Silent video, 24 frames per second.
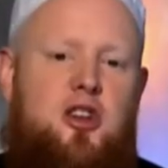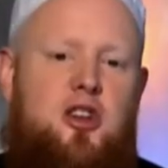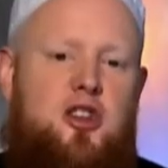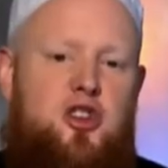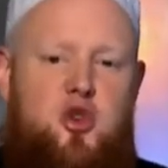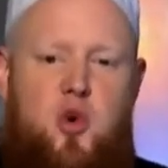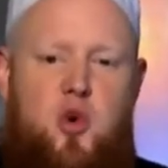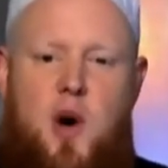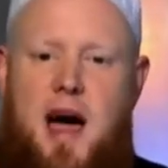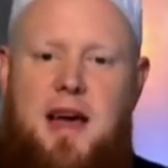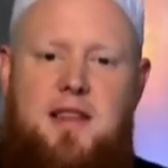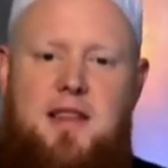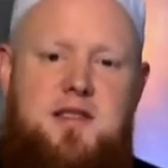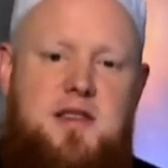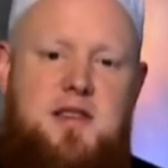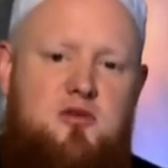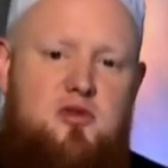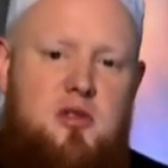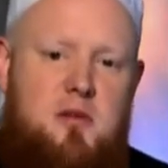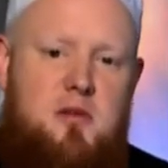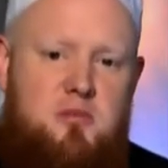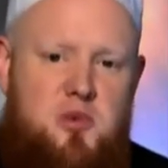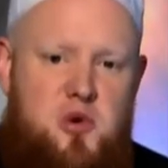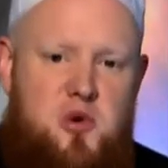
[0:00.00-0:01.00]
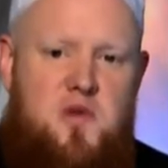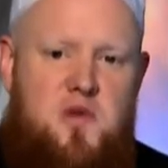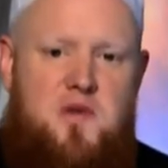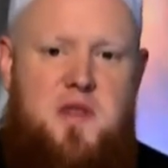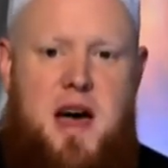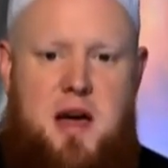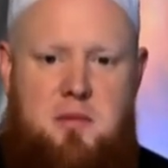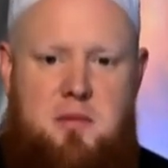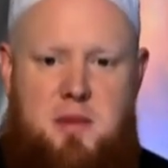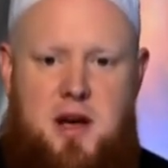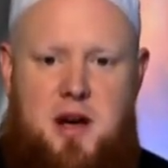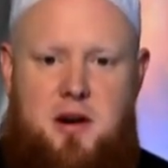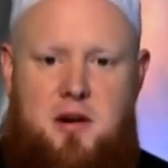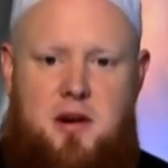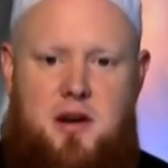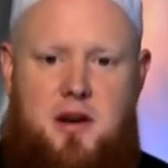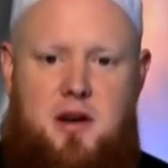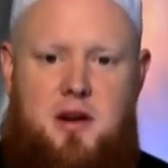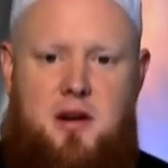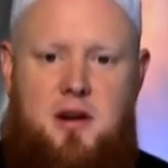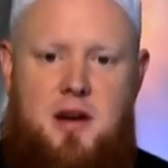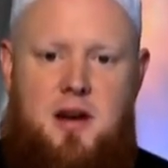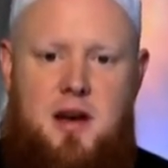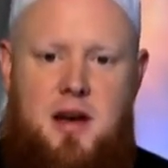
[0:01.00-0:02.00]
Try to remove that
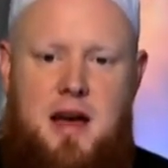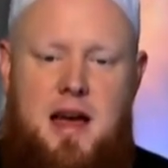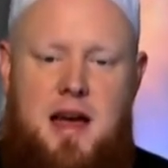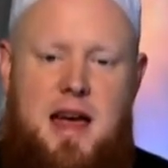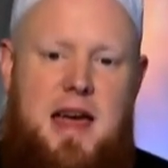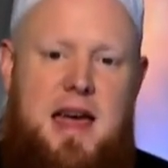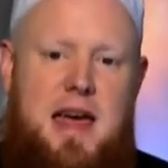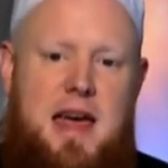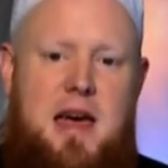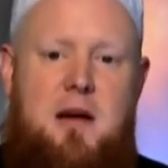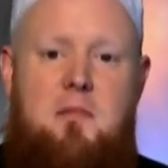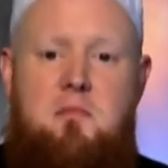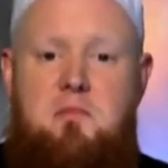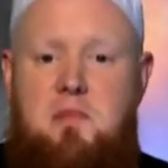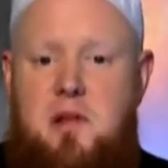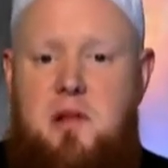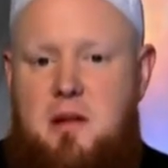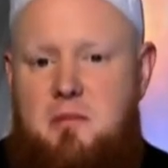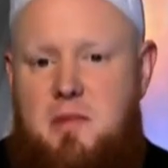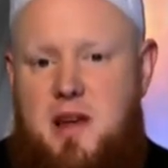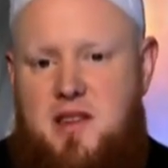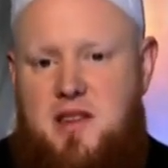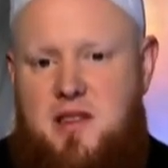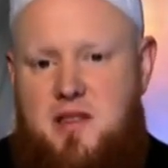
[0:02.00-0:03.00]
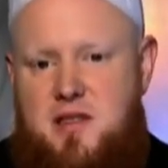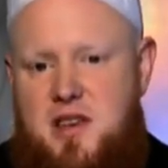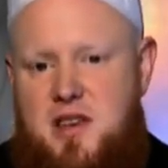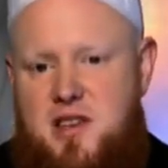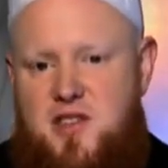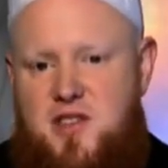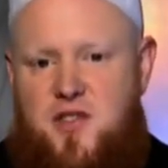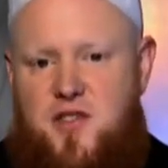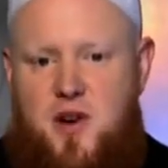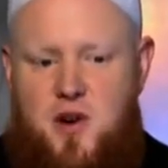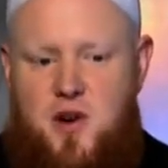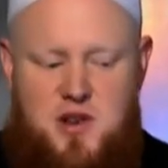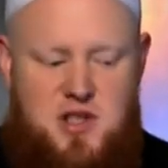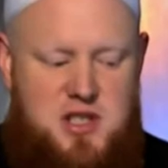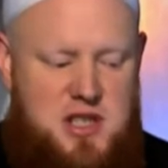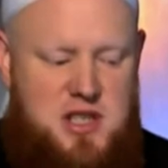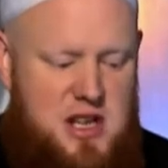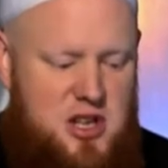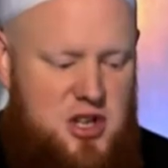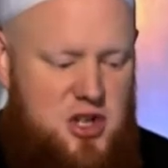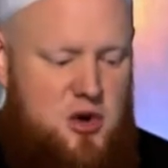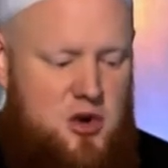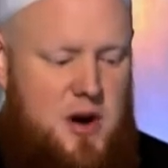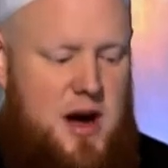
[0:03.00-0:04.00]
barrier. implement this verse
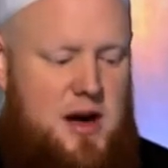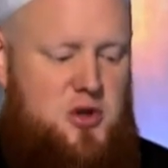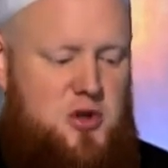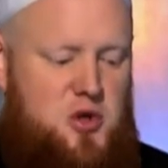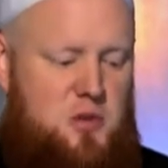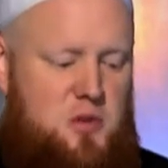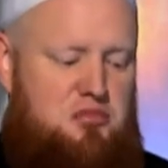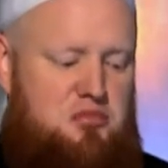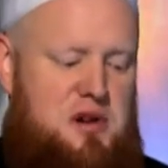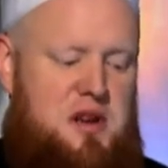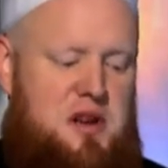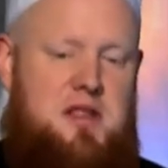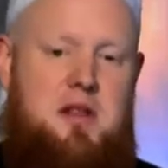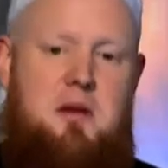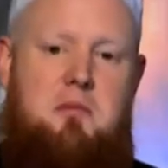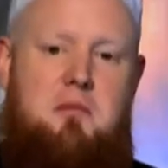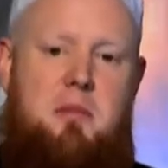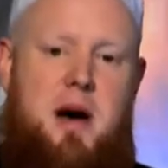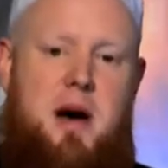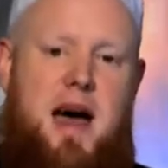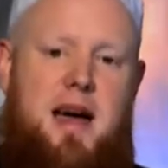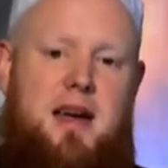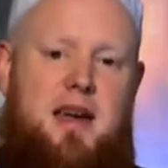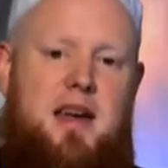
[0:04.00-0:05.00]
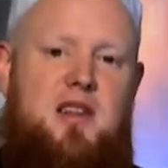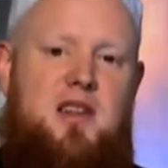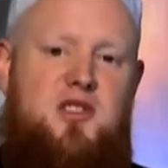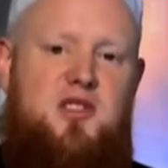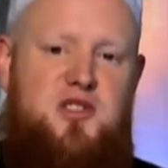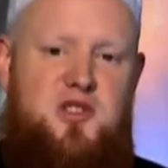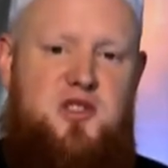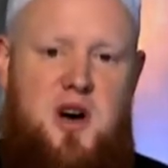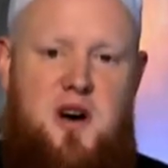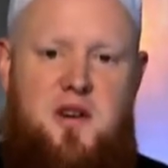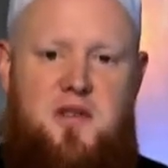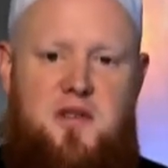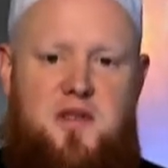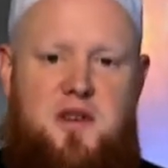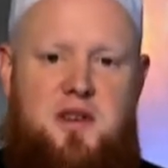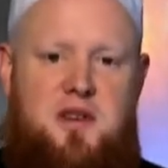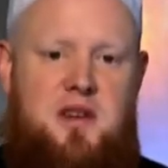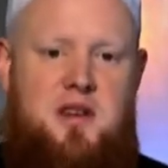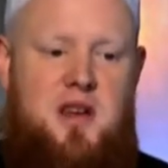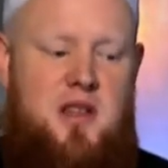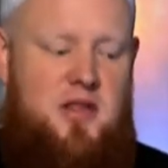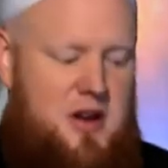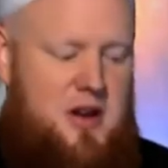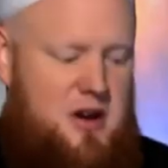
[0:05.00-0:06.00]
and try to bring them back and
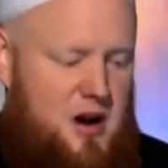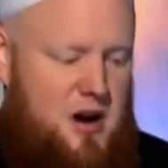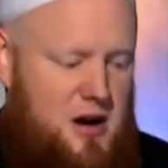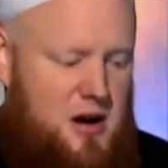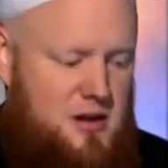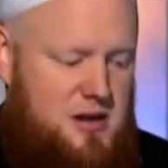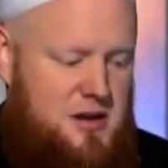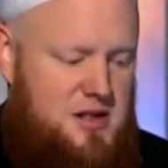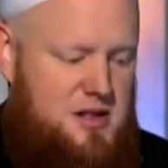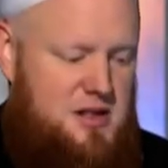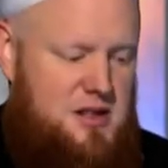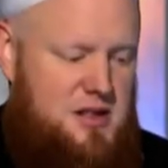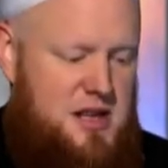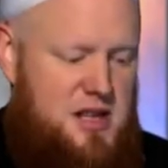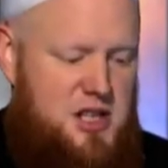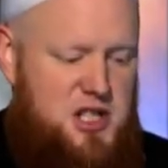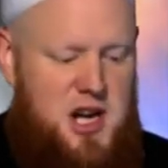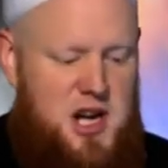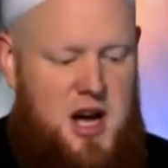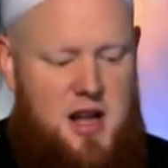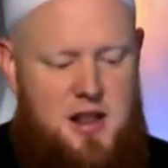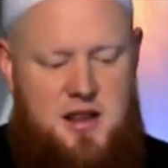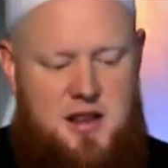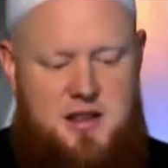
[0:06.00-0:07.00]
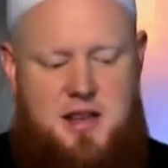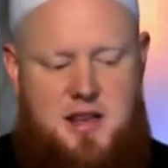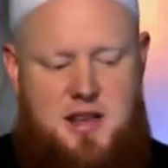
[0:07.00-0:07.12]
soften their hearts, inshallah